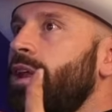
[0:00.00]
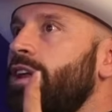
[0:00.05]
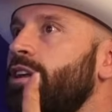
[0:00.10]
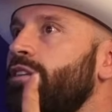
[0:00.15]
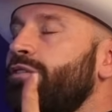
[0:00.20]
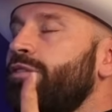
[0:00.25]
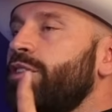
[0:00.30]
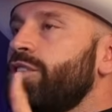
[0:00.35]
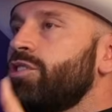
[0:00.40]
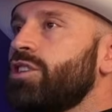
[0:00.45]
that made
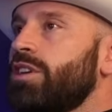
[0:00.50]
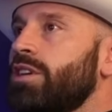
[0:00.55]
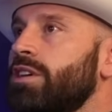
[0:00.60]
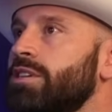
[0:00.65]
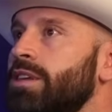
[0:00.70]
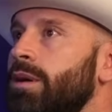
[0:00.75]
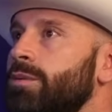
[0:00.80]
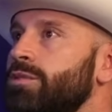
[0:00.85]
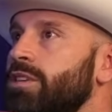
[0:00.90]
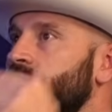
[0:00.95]
it
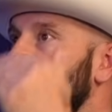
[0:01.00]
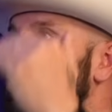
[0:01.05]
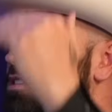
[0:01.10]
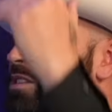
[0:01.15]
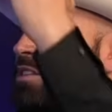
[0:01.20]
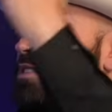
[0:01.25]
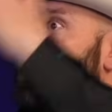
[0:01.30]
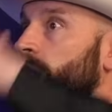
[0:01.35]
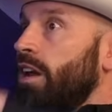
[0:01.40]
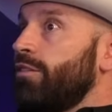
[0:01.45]
efficient, because I was like,
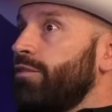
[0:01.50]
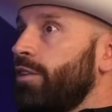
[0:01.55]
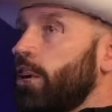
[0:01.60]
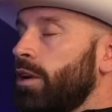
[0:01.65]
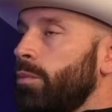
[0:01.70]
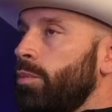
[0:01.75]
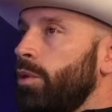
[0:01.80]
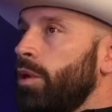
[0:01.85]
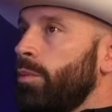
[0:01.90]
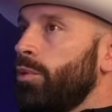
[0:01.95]
this is a ton
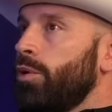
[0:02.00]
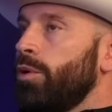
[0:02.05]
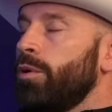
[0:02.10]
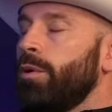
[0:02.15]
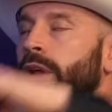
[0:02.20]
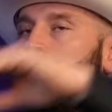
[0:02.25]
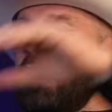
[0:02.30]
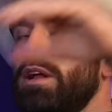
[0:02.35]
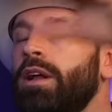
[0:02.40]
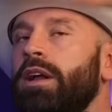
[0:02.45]
of
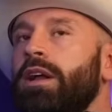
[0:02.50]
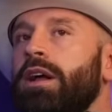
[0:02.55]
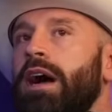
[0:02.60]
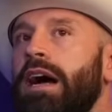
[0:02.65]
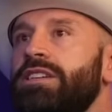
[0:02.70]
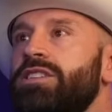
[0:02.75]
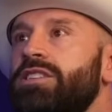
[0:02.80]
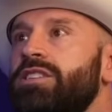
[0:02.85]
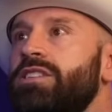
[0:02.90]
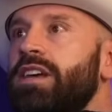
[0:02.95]
people.
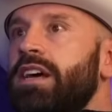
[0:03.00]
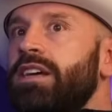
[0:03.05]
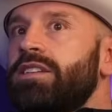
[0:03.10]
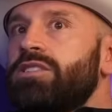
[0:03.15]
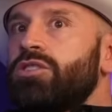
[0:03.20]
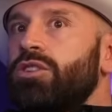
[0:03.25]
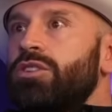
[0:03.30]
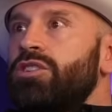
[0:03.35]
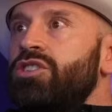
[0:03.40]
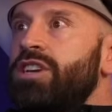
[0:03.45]
I just
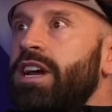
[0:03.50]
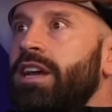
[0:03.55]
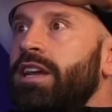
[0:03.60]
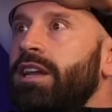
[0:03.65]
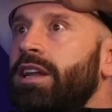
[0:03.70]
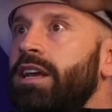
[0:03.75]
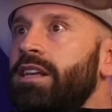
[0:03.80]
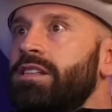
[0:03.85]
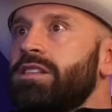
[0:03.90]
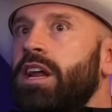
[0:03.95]
set certain
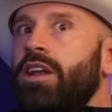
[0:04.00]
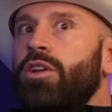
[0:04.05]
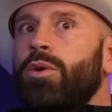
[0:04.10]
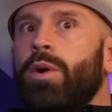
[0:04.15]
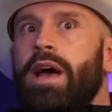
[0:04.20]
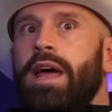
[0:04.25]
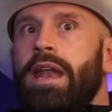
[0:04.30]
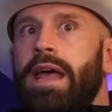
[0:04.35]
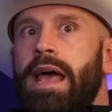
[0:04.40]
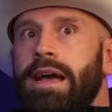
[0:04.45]
check-in dates, and I
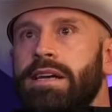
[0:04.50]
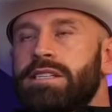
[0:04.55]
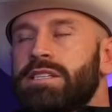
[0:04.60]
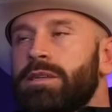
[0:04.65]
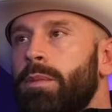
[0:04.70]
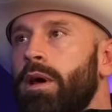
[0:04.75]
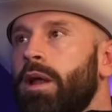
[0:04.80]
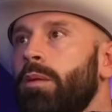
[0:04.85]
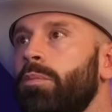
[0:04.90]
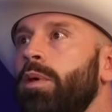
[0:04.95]
knew I had
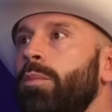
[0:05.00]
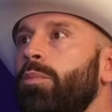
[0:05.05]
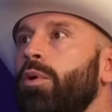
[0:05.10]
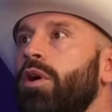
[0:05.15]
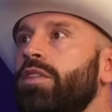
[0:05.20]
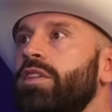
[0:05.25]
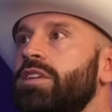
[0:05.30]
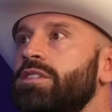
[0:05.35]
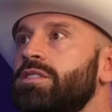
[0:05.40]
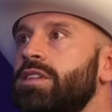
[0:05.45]
X amount of
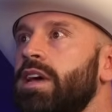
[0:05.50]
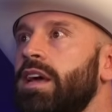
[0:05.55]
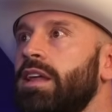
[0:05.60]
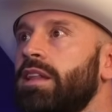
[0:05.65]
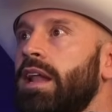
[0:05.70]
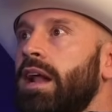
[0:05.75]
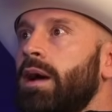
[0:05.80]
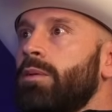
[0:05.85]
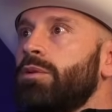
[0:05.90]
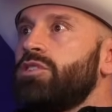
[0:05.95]
people on this
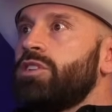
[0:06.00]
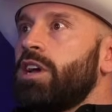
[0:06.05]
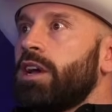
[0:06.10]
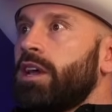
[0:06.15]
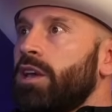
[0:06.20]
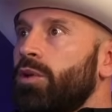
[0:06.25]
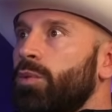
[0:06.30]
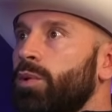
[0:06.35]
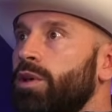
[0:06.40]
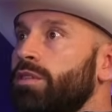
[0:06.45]
day that I would
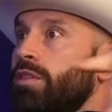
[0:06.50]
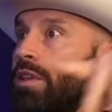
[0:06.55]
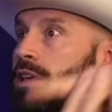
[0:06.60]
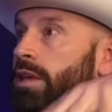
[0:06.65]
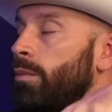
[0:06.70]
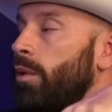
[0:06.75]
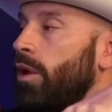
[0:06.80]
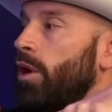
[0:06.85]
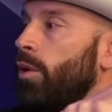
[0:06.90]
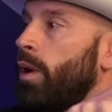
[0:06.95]
check in
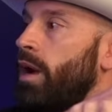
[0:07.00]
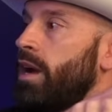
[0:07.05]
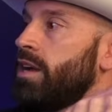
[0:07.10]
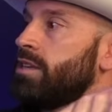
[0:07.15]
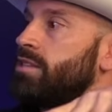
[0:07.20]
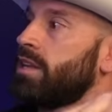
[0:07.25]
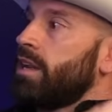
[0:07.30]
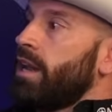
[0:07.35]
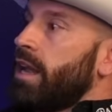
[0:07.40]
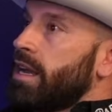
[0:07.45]
with
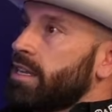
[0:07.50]
email-wise, and